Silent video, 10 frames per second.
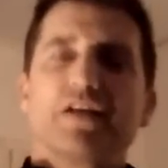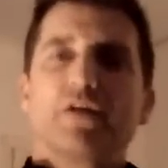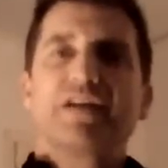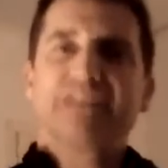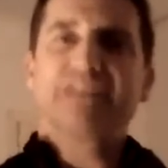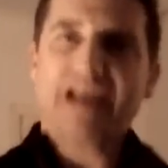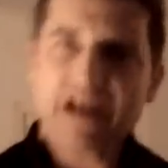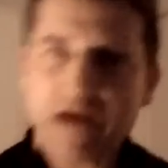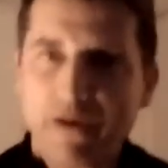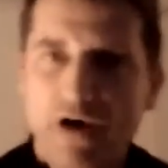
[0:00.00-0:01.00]
They say,
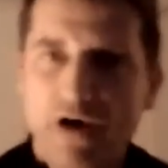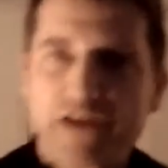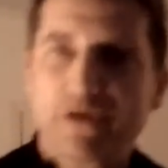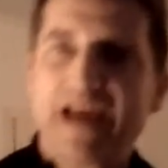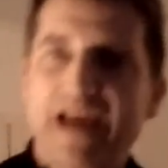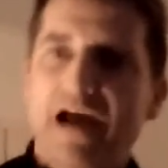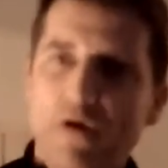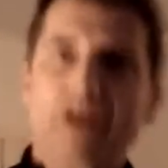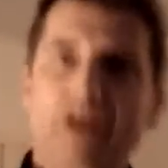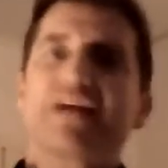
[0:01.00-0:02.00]
"Hey, how are you? Hey,
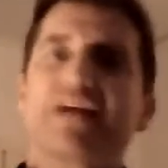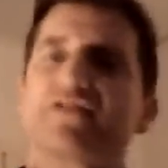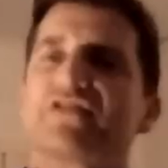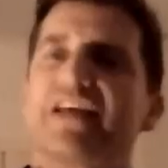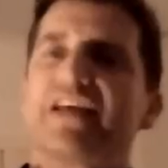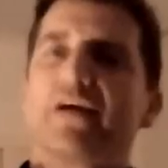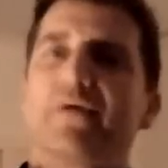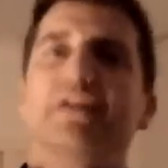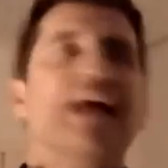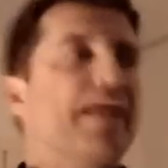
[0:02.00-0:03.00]
how are you? Nice to see
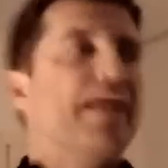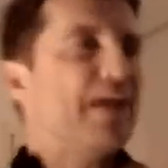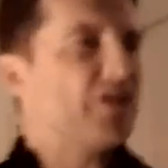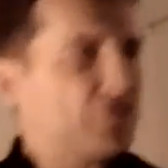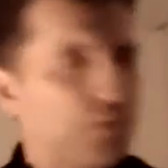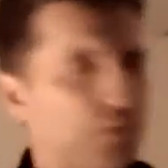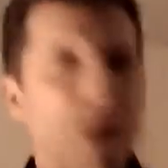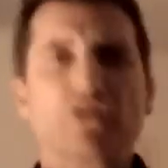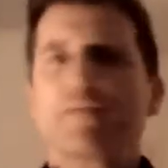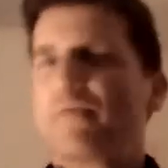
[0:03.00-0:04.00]
you." And they just
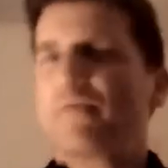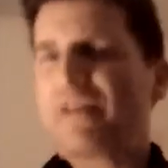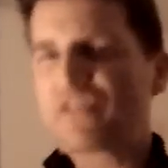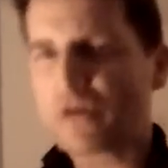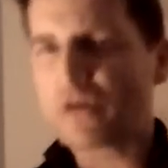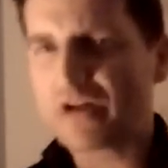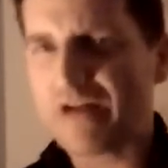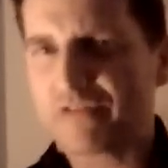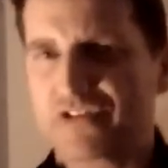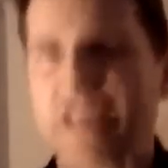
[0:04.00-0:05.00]
welcome you. They start a
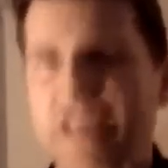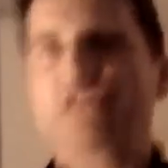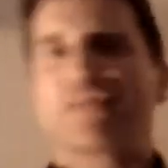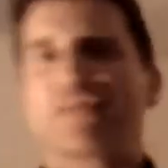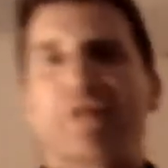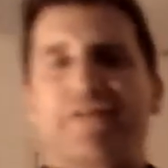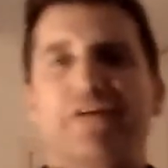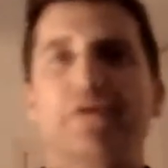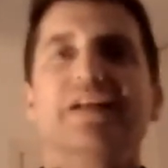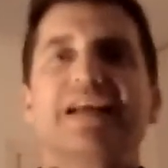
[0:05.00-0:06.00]
conversation with
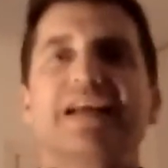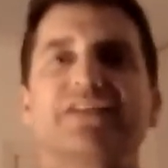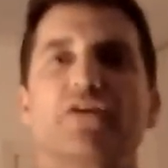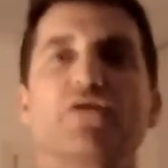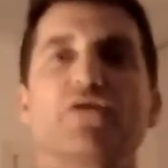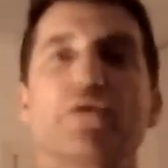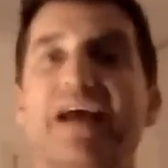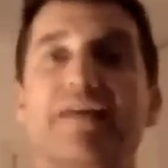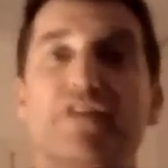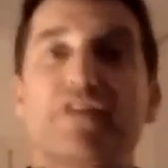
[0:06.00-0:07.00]
you. And so you don't have the